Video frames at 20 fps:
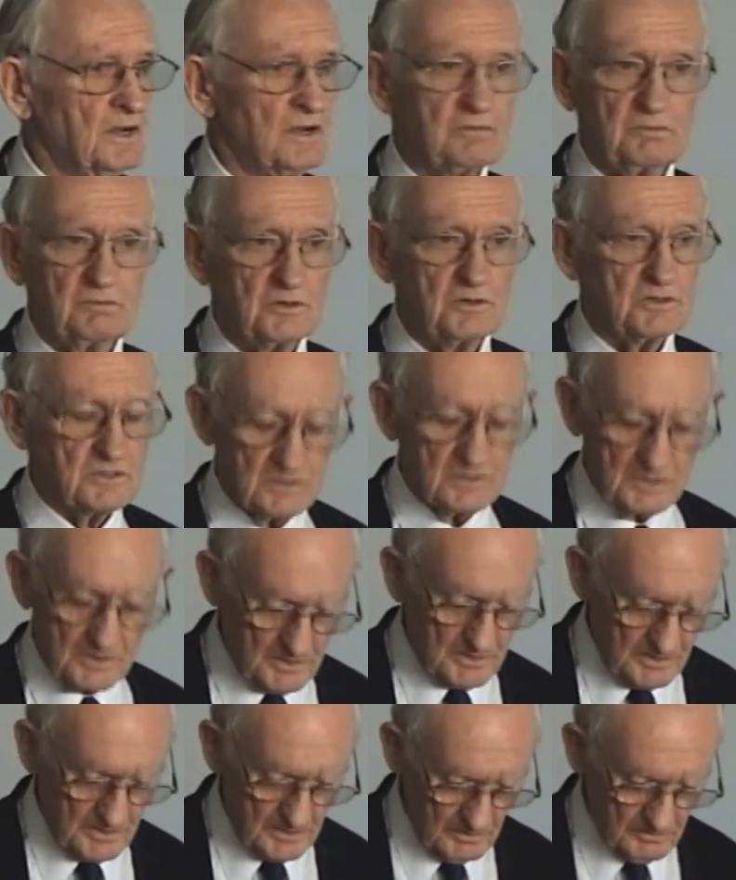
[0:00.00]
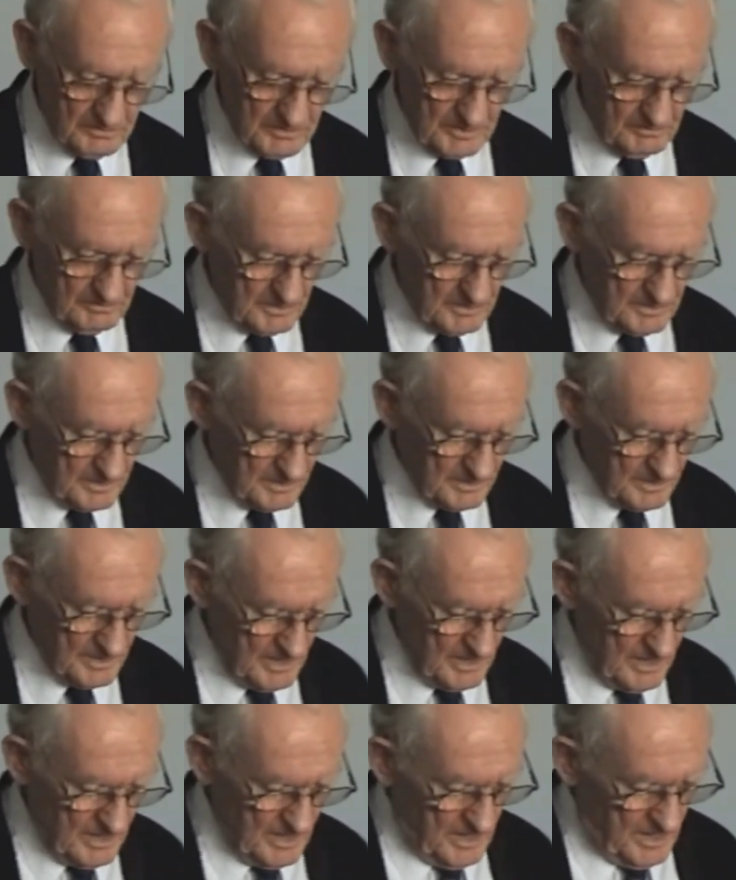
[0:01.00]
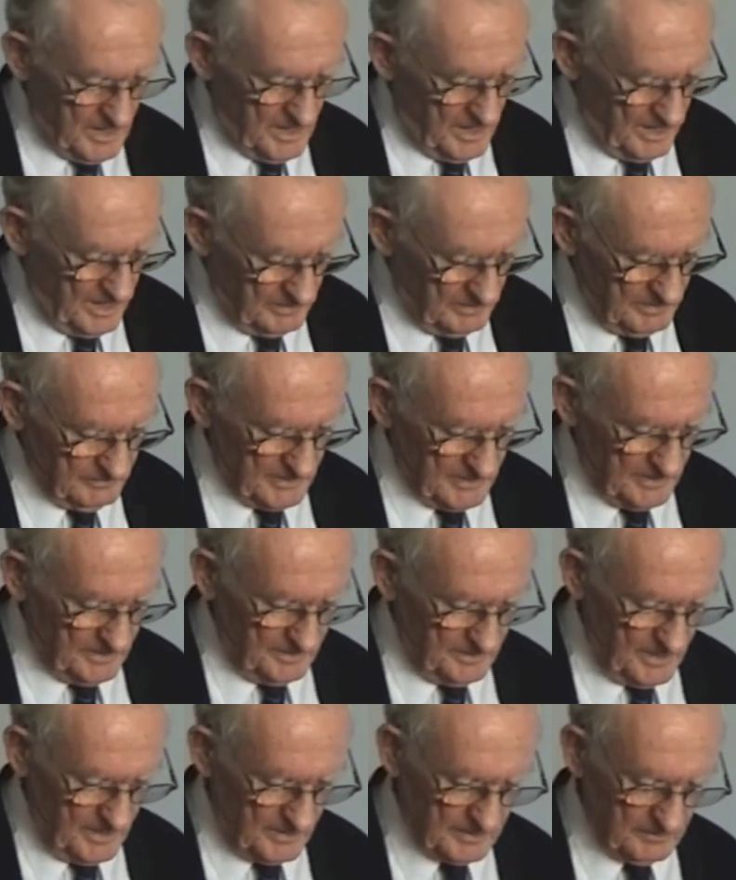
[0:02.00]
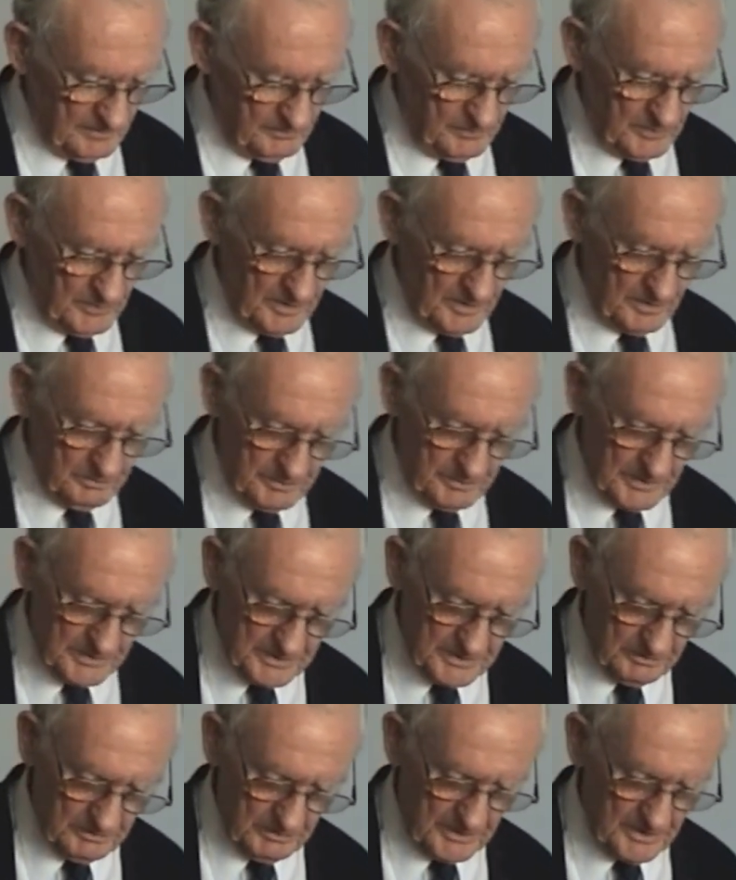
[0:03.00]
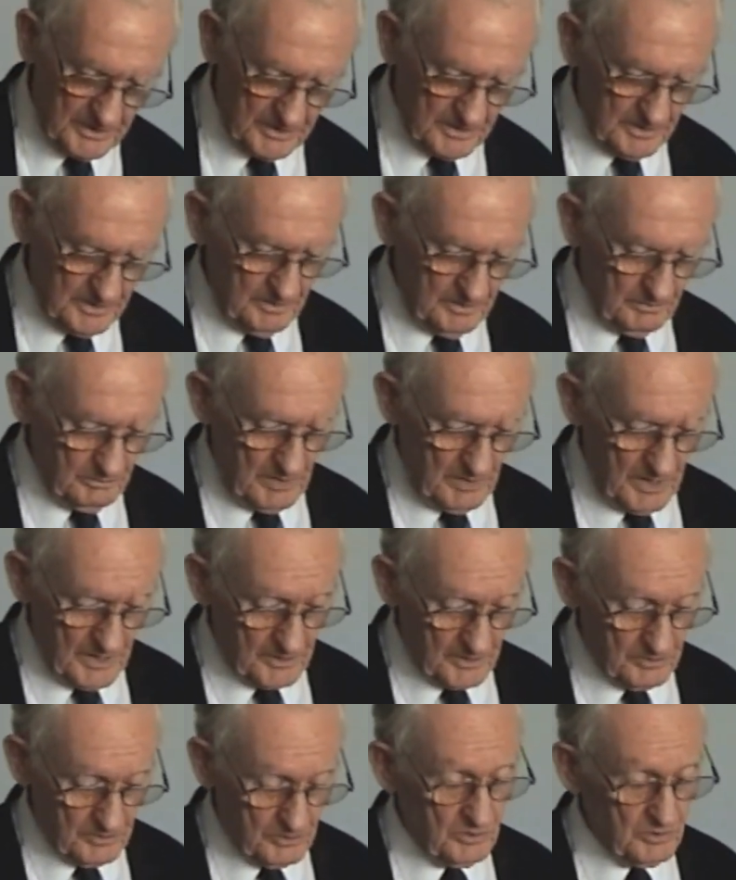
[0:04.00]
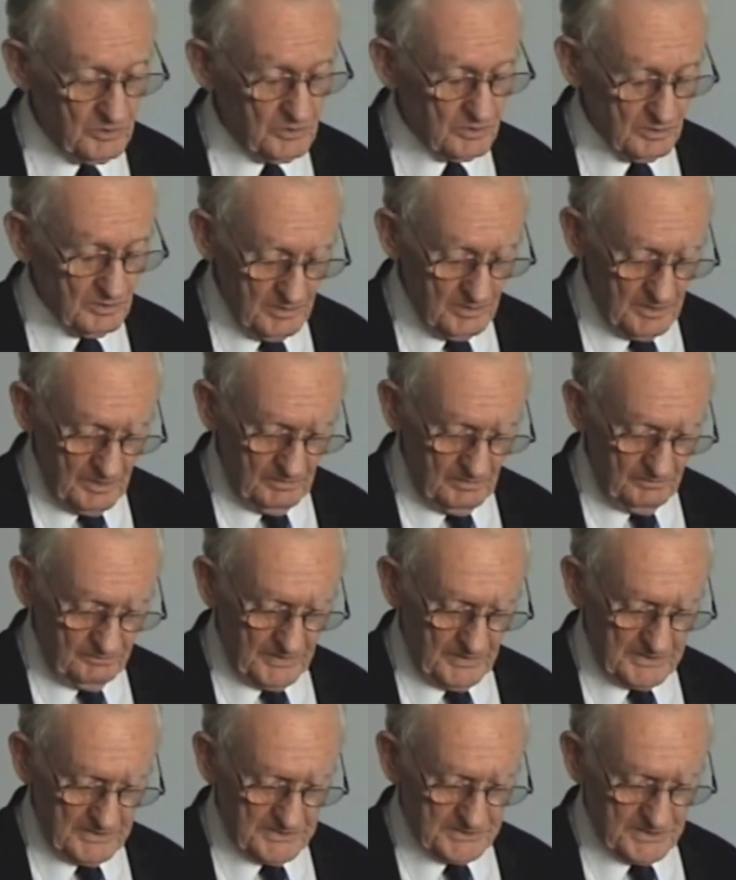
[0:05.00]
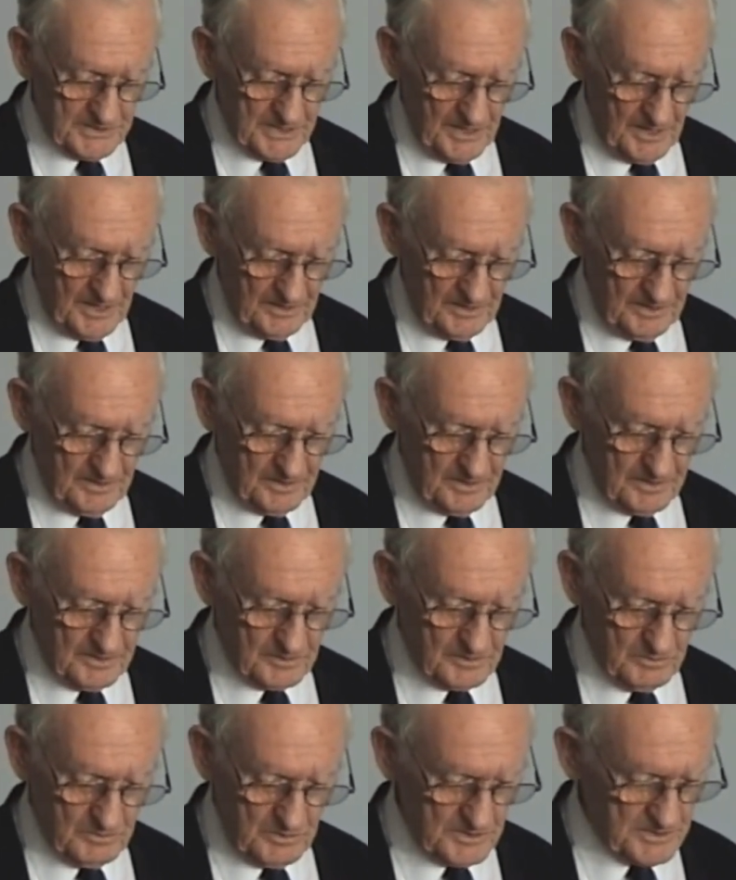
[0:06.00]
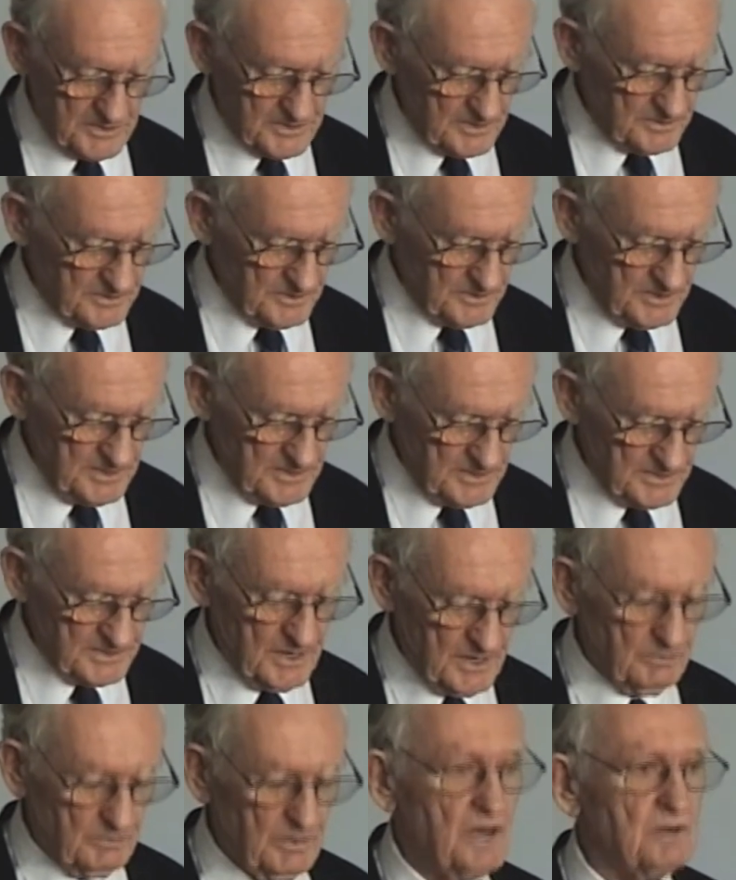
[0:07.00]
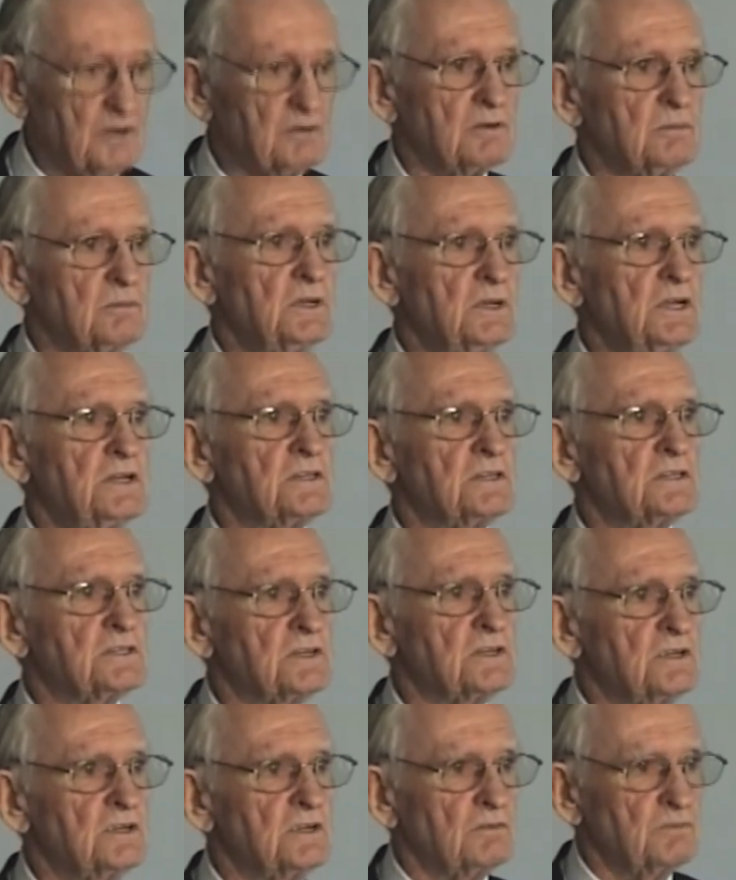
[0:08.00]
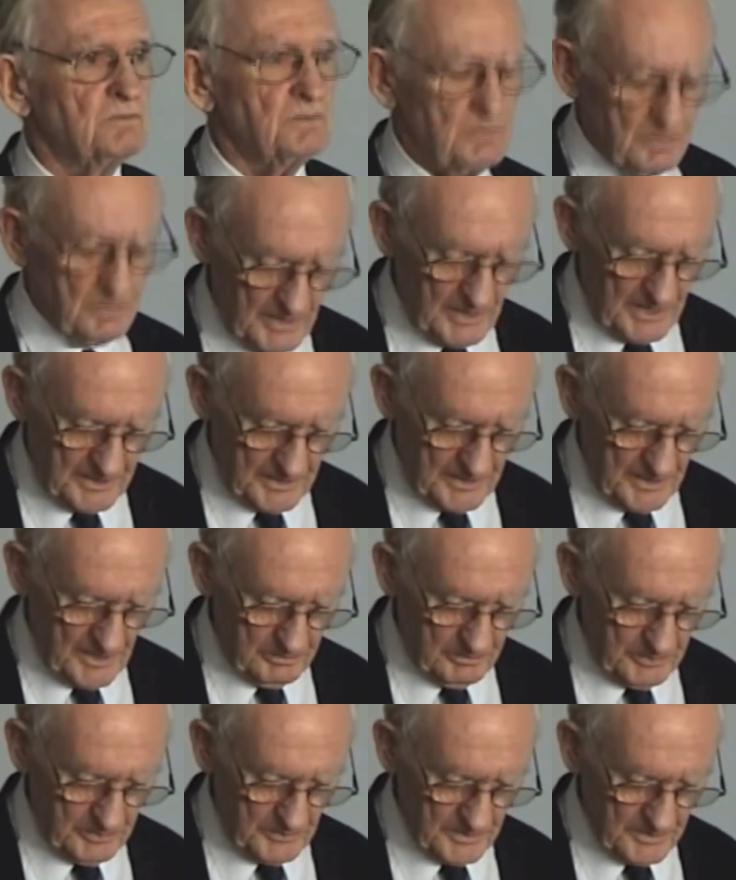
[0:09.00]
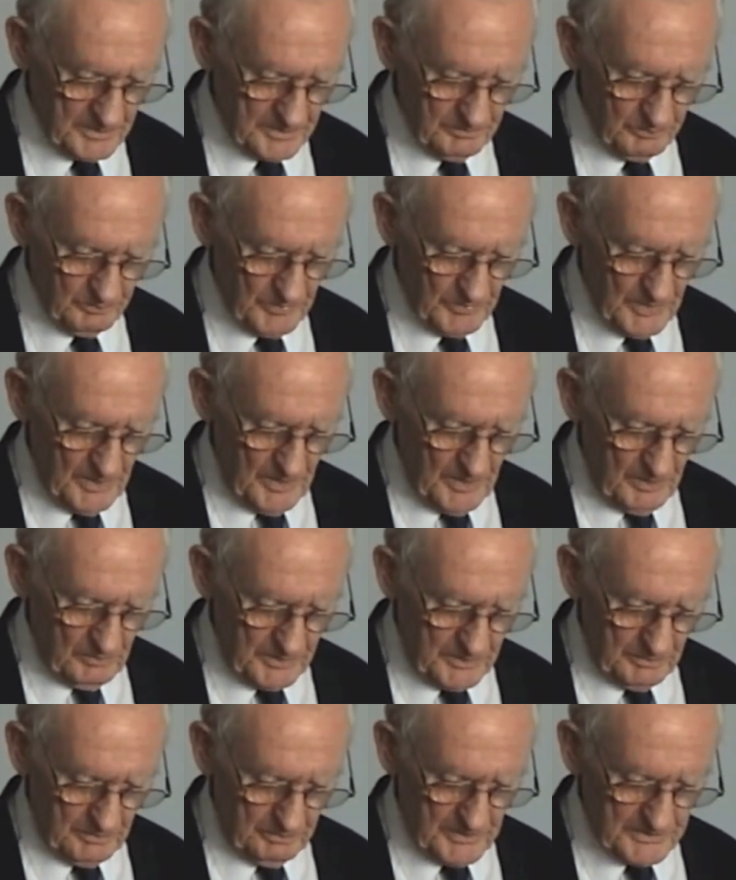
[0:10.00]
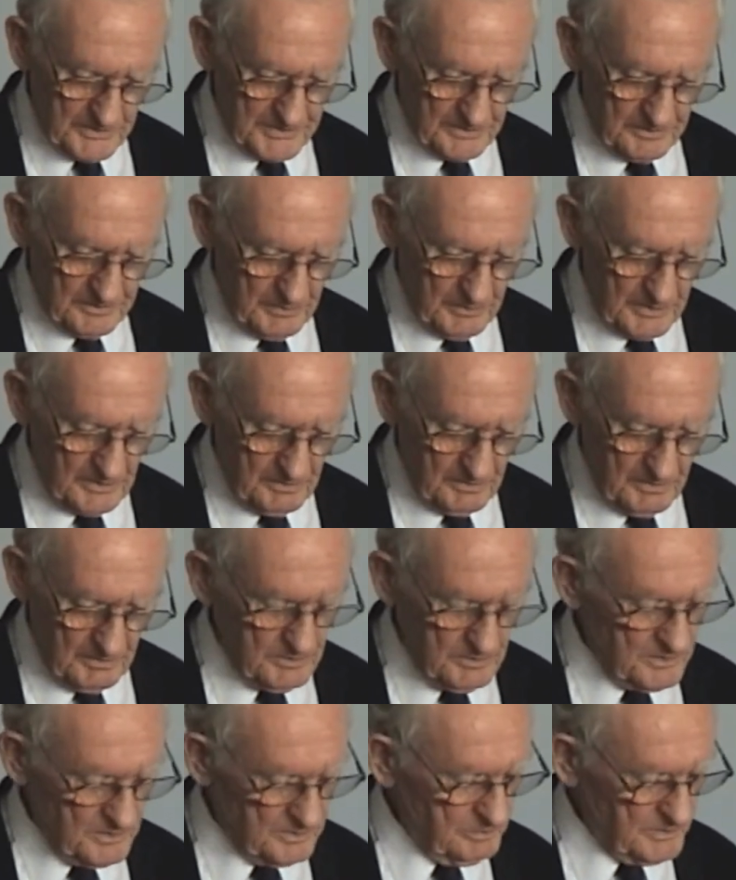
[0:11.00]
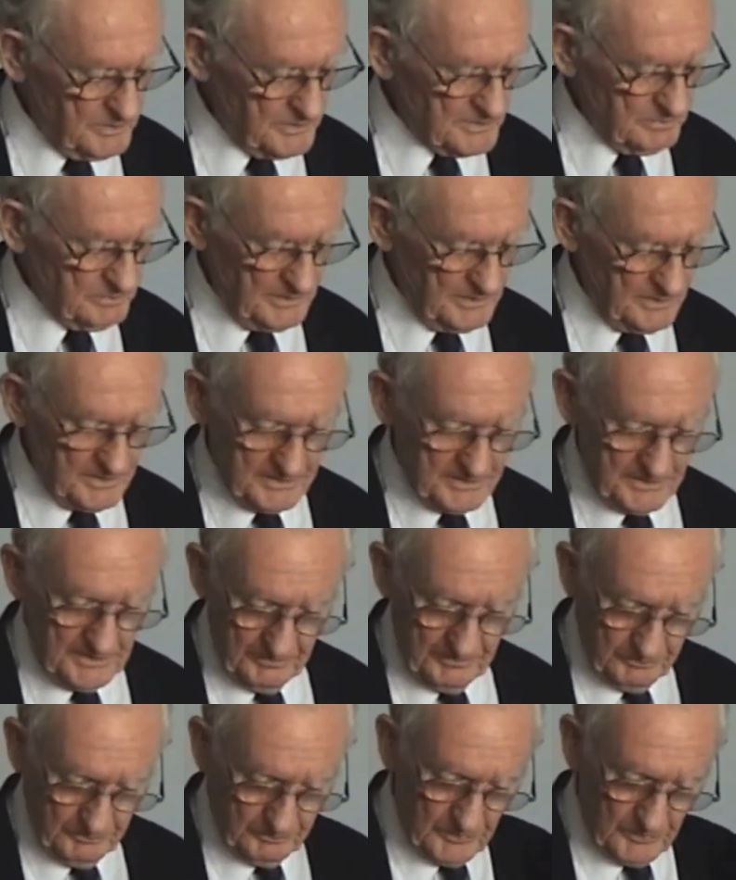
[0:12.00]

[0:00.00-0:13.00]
Unfortunately, no one ever did. However, nothing for it but to begin my crawl, face down towards the trees some hundred metres from the breakout point, with the, possib- with the possibility